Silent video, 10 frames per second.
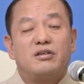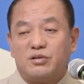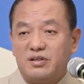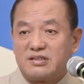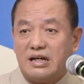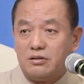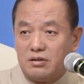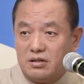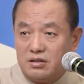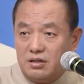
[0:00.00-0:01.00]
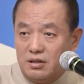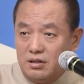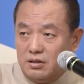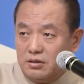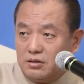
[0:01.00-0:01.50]
That
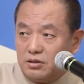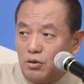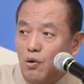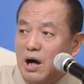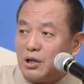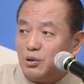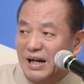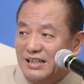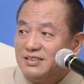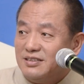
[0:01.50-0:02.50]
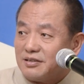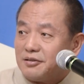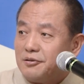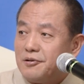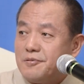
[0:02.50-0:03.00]
corresponds to the patterns in the
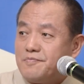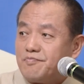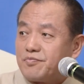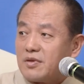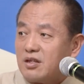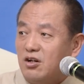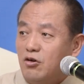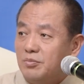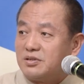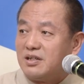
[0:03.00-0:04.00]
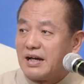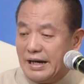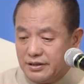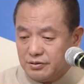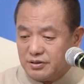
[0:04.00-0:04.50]
universe. Why do we have a